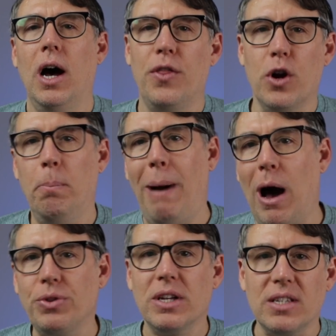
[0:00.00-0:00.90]
They're
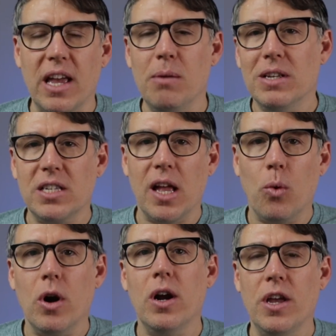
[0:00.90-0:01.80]
about the same as they
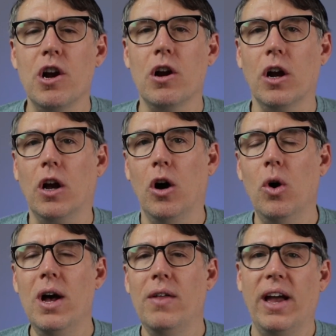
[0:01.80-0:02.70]
were a year
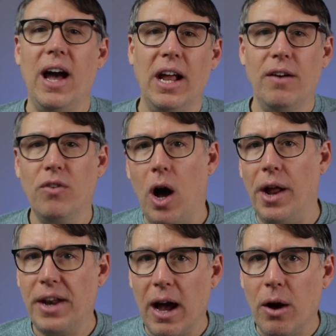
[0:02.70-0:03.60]
ago. They kind of have
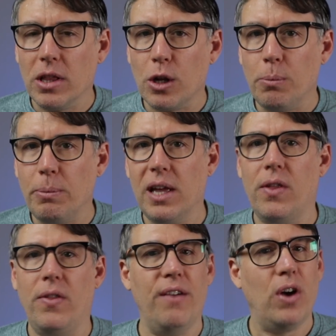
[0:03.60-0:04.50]
gone down a little bit,
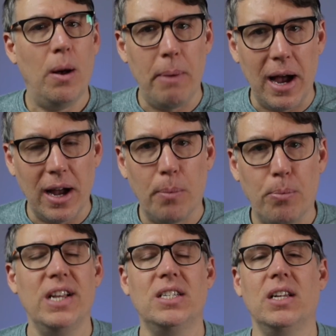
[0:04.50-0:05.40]
then they've come back up
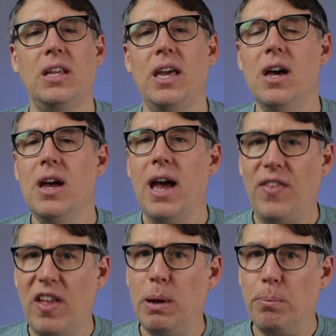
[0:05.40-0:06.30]
recently,
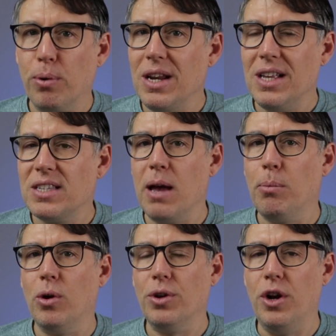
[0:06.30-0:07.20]
and they've been pretty
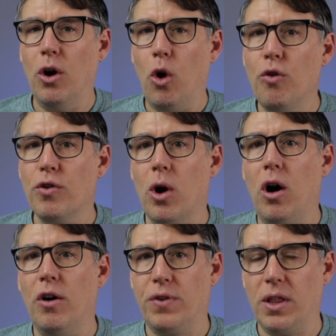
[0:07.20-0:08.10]
stable,
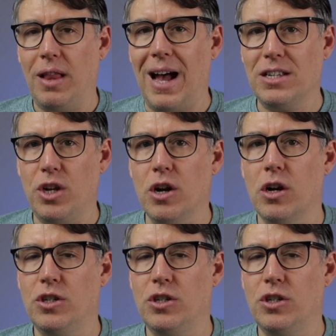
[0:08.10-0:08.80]
overall for the last year or